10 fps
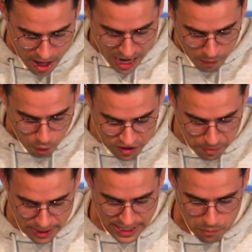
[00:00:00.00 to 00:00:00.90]
I want to
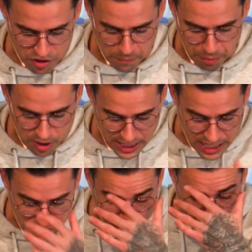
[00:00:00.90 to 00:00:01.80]
begin with a
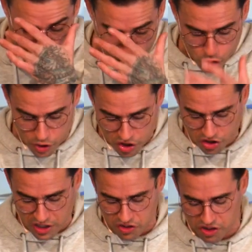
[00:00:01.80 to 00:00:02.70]
plea for
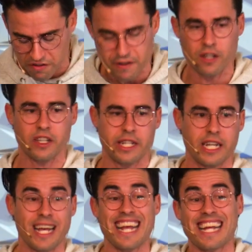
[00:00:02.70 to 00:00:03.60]
Christian
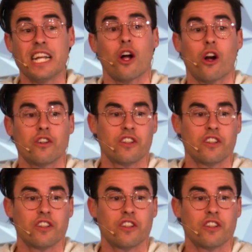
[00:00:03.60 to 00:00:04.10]
civility in our